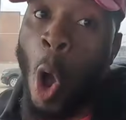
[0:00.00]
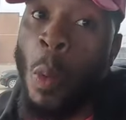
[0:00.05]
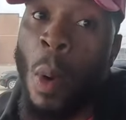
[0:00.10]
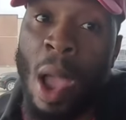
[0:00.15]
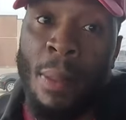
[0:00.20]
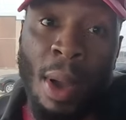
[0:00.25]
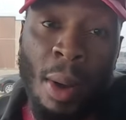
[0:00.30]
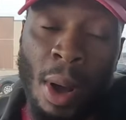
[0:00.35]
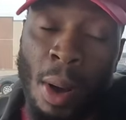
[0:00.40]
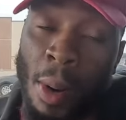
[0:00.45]
Oh
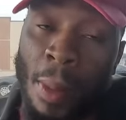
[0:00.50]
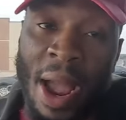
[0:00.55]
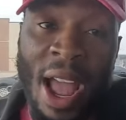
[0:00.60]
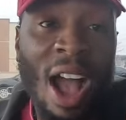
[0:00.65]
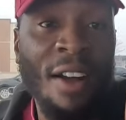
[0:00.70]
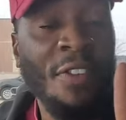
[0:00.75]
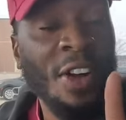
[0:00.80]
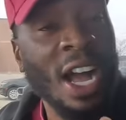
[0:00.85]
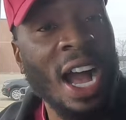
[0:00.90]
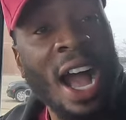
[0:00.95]
wait, wait, wait, wait,
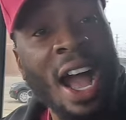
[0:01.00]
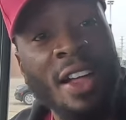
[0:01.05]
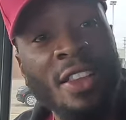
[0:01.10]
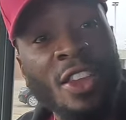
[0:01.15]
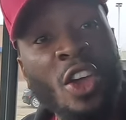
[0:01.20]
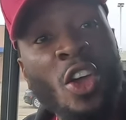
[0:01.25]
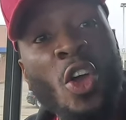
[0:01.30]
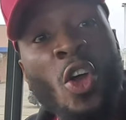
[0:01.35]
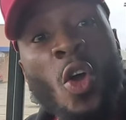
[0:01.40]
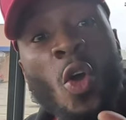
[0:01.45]
wait. I
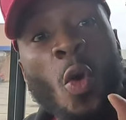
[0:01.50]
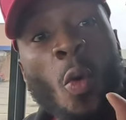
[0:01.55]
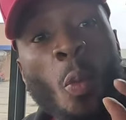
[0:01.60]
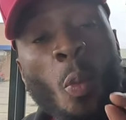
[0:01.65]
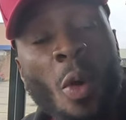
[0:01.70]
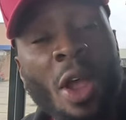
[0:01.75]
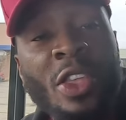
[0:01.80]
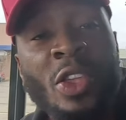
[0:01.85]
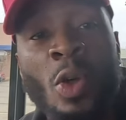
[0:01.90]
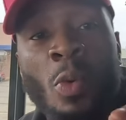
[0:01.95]
forgot.
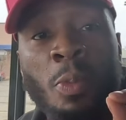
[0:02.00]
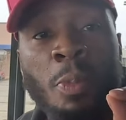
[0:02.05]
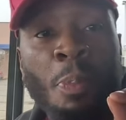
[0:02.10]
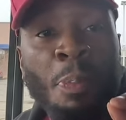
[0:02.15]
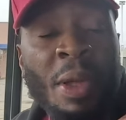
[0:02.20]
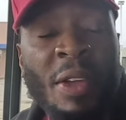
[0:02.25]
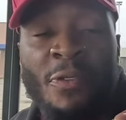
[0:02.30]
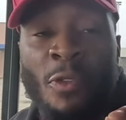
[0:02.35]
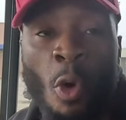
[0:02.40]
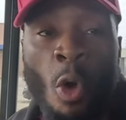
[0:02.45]
When you
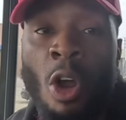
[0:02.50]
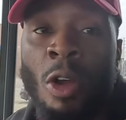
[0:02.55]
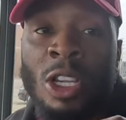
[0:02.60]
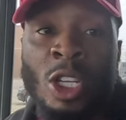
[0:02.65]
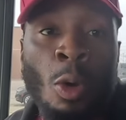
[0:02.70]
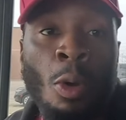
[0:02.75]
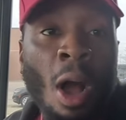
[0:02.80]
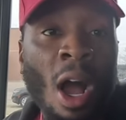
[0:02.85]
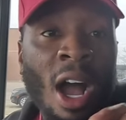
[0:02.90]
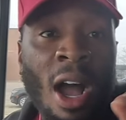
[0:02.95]
before
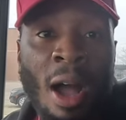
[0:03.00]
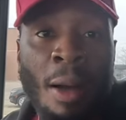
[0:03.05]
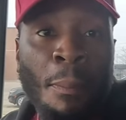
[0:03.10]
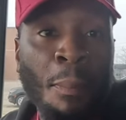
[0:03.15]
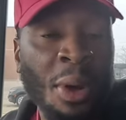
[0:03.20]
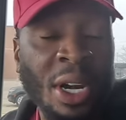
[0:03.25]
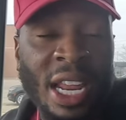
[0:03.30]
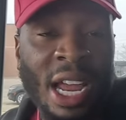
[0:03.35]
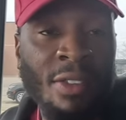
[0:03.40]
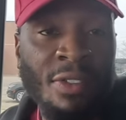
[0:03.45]
you uh
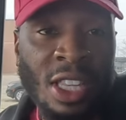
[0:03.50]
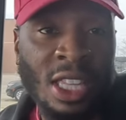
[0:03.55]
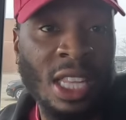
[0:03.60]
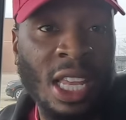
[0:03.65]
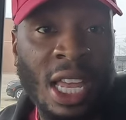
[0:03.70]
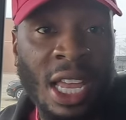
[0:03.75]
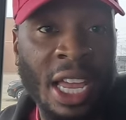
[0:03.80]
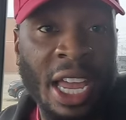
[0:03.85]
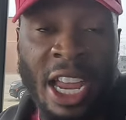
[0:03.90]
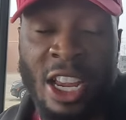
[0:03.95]
put
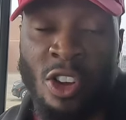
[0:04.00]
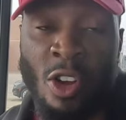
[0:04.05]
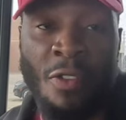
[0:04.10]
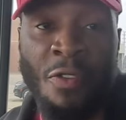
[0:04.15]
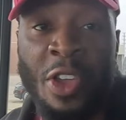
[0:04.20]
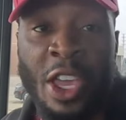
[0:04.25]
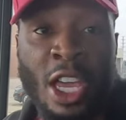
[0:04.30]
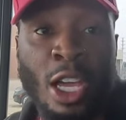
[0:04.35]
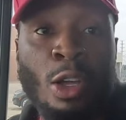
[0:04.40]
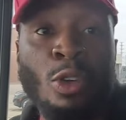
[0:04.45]
everything in
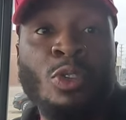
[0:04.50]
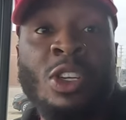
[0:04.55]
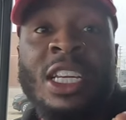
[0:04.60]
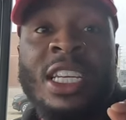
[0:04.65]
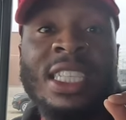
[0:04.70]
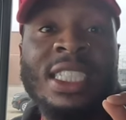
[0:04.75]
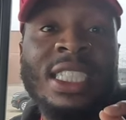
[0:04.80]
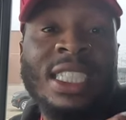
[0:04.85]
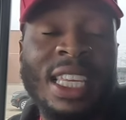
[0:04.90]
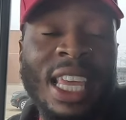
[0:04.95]
your vehicle, you
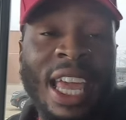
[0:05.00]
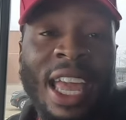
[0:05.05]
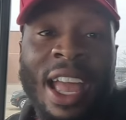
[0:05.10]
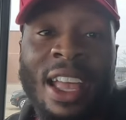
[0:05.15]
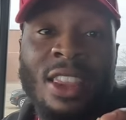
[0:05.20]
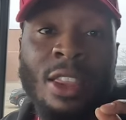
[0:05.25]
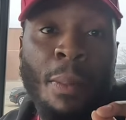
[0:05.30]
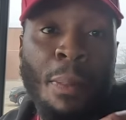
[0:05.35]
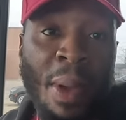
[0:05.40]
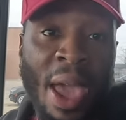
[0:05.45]
need to
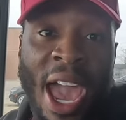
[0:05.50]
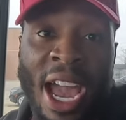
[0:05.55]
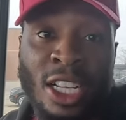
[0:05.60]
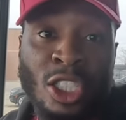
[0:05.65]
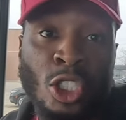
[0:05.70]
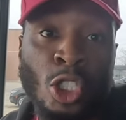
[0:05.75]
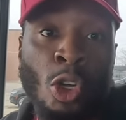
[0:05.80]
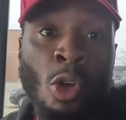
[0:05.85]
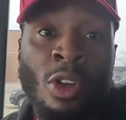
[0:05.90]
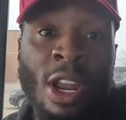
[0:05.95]
scan the
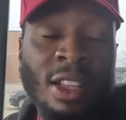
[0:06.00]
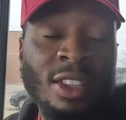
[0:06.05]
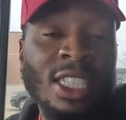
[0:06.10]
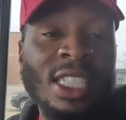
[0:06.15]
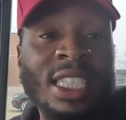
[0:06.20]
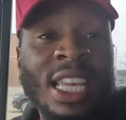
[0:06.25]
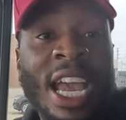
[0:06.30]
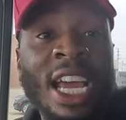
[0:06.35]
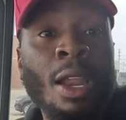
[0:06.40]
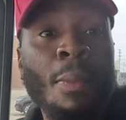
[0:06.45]
packages. You're gonna have
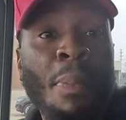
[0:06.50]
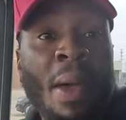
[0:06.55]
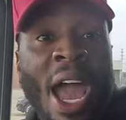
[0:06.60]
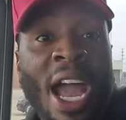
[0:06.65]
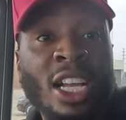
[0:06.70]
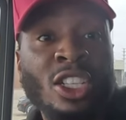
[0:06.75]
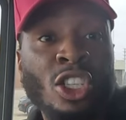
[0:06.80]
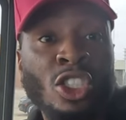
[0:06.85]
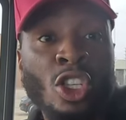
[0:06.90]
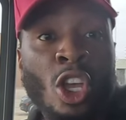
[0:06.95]
to scan the
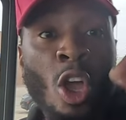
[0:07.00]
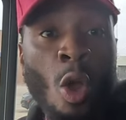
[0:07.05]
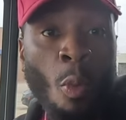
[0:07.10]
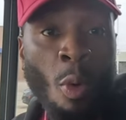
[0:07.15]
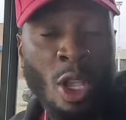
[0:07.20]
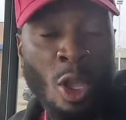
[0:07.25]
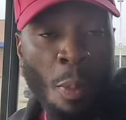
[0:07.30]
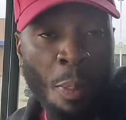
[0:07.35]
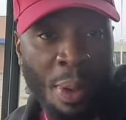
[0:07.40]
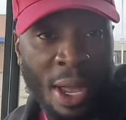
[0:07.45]
packages
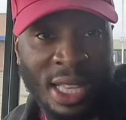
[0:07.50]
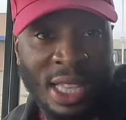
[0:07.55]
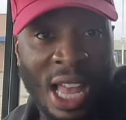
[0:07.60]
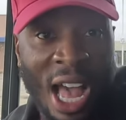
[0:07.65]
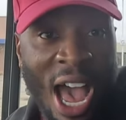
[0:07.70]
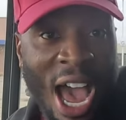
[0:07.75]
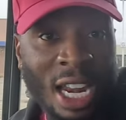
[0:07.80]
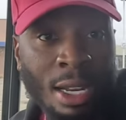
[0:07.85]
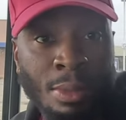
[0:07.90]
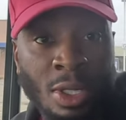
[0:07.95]
when you pick
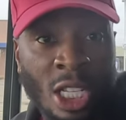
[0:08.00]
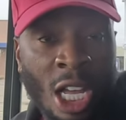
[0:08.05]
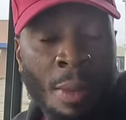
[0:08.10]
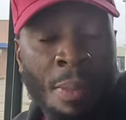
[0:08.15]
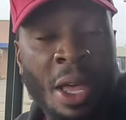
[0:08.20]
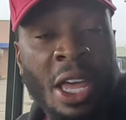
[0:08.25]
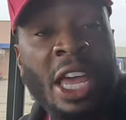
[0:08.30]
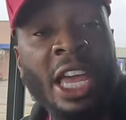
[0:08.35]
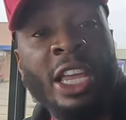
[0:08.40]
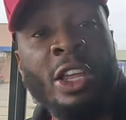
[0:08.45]
the items
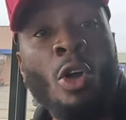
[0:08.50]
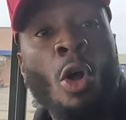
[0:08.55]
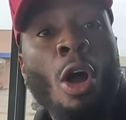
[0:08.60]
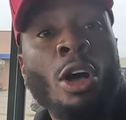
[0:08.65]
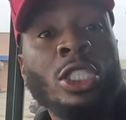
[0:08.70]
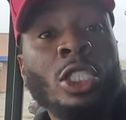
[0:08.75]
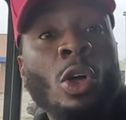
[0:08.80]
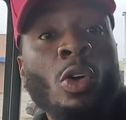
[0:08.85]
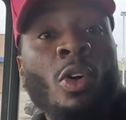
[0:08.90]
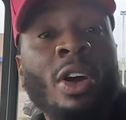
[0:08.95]
up. You
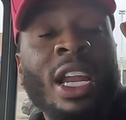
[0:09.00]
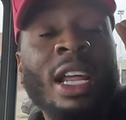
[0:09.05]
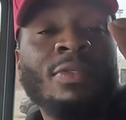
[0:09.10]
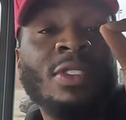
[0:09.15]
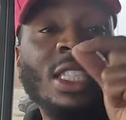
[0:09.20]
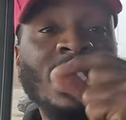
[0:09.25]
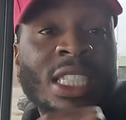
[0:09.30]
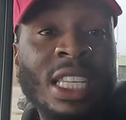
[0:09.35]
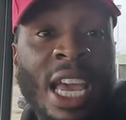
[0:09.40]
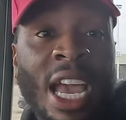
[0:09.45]
also gonna
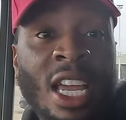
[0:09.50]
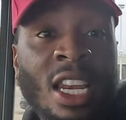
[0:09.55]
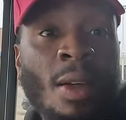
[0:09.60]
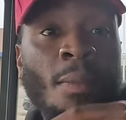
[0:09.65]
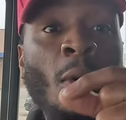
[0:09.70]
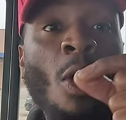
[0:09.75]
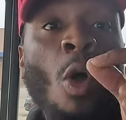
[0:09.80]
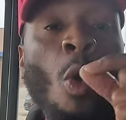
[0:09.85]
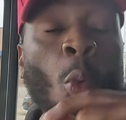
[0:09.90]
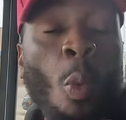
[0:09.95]
have to scan
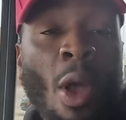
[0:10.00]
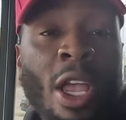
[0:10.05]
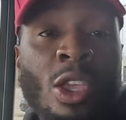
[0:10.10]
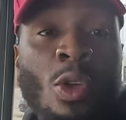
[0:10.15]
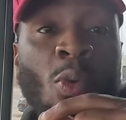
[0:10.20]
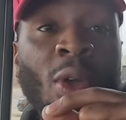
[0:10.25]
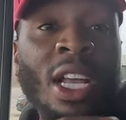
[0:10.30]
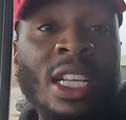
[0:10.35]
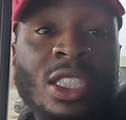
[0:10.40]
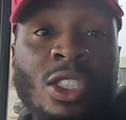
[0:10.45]
them
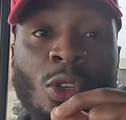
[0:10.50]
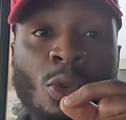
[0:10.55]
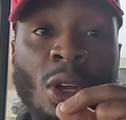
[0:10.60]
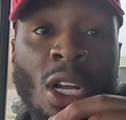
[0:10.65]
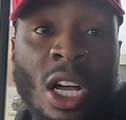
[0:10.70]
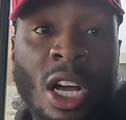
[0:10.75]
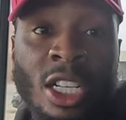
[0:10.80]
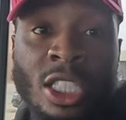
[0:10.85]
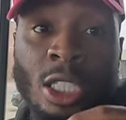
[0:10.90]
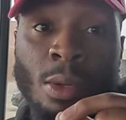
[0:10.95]
when you get to
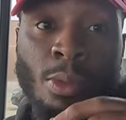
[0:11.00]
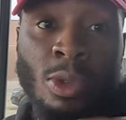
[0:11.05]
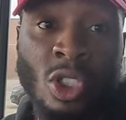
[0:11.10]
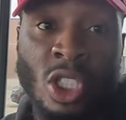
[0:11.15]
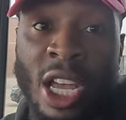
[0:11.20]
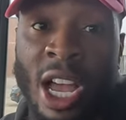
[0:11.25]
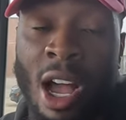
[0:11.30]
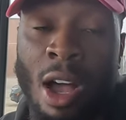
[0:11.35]
the customer's